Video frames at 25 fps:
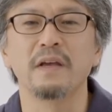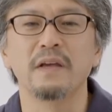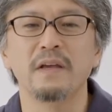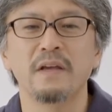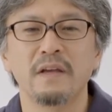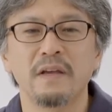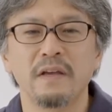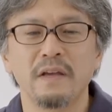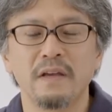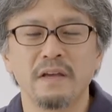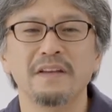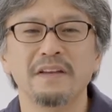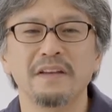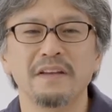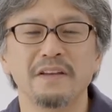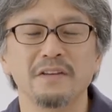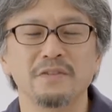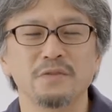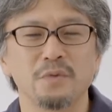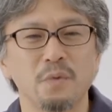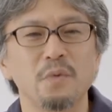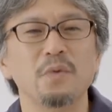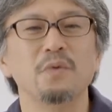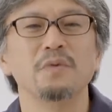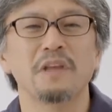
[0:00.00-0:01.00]
I hope you're
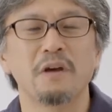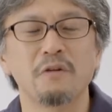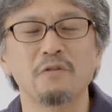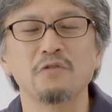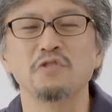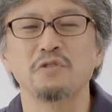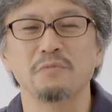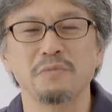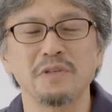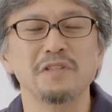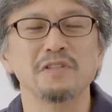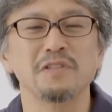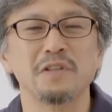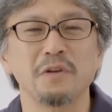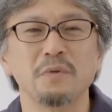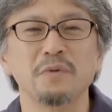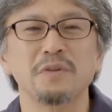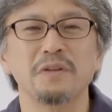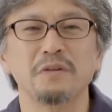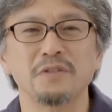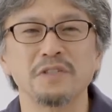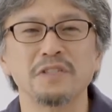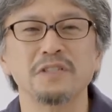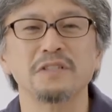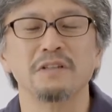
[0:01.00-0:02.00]
looking forward to
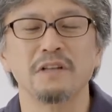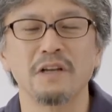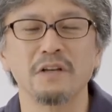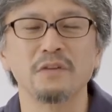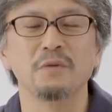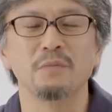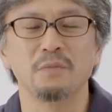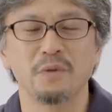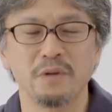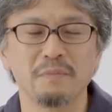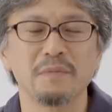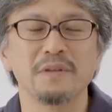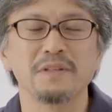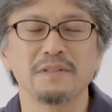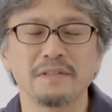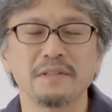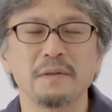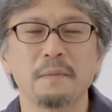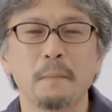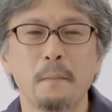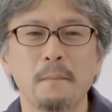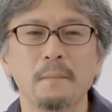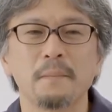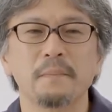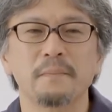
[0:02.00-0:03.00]
experiencing it for yourself.